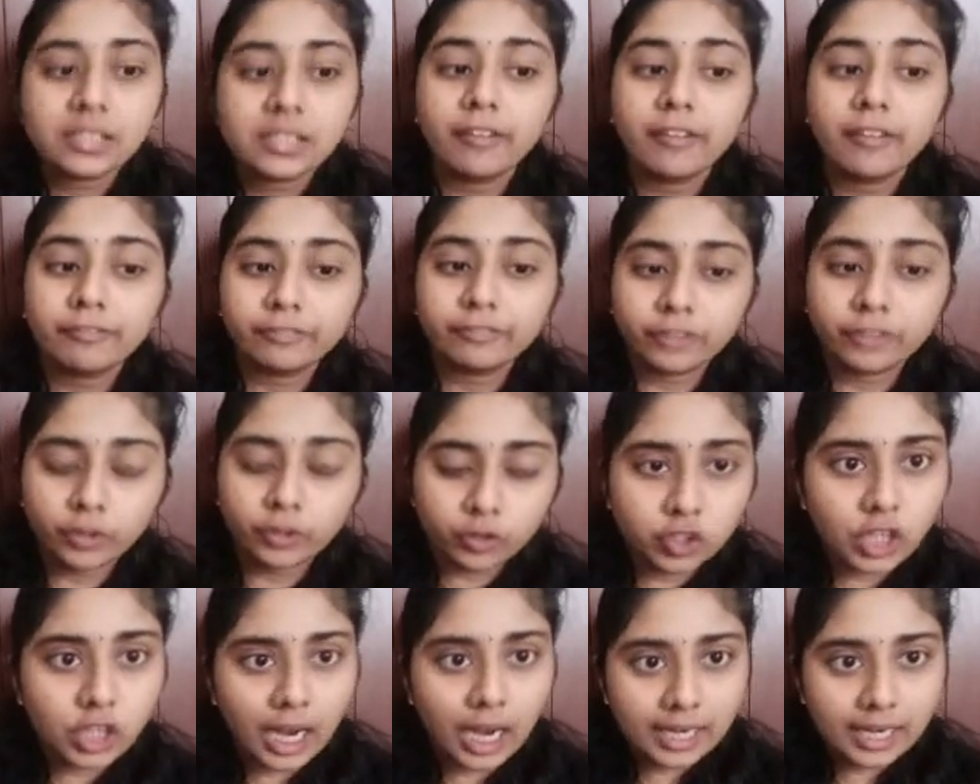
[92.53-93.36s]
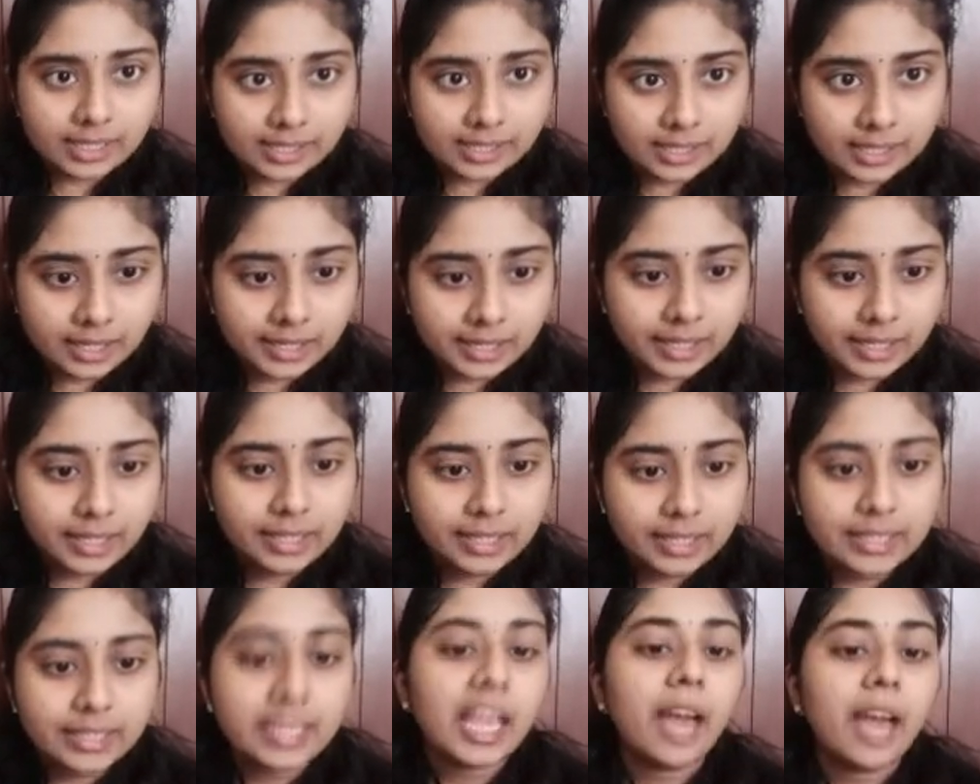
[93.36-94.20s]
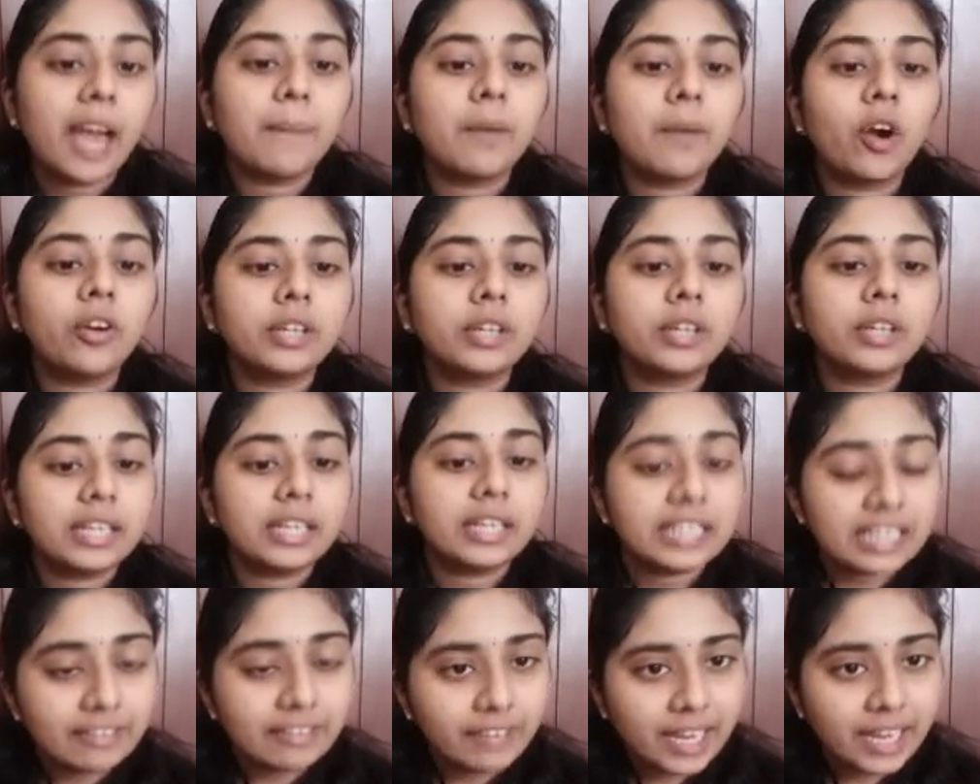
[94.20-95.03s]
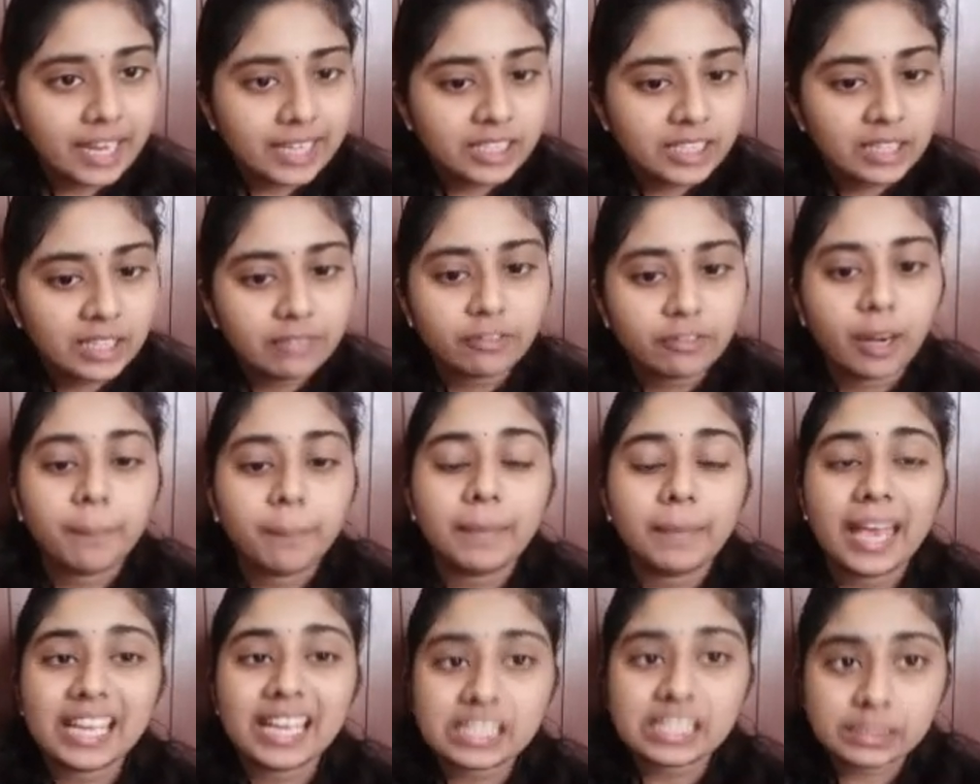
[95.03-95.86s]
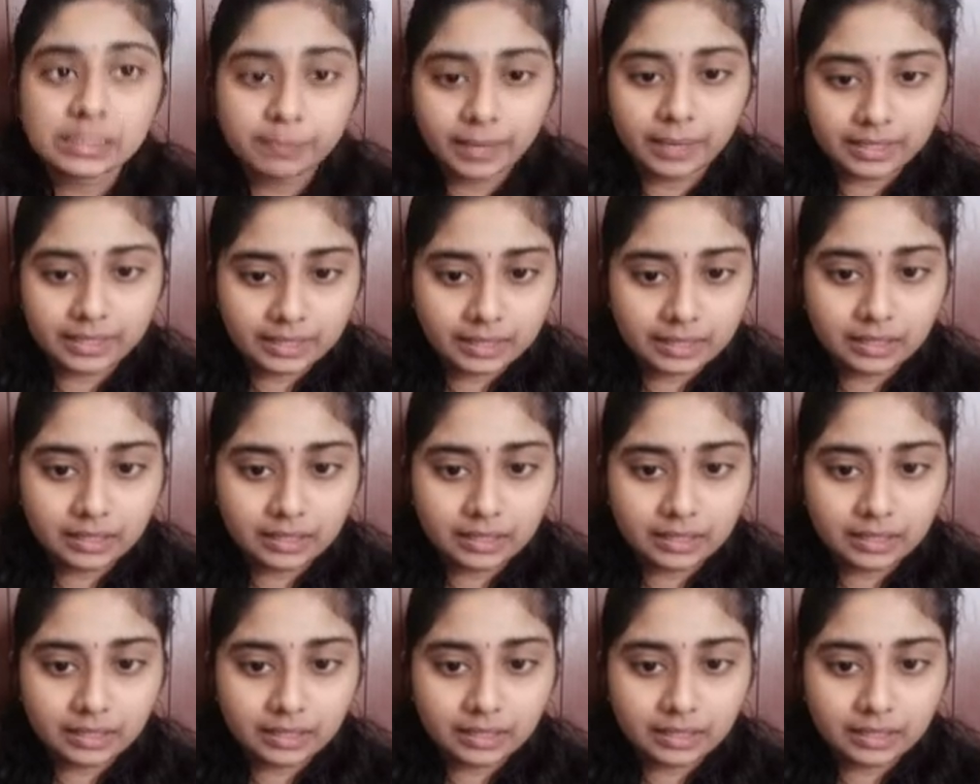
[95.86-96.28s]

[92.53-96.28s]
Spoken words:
future uncertainty about deviation from expected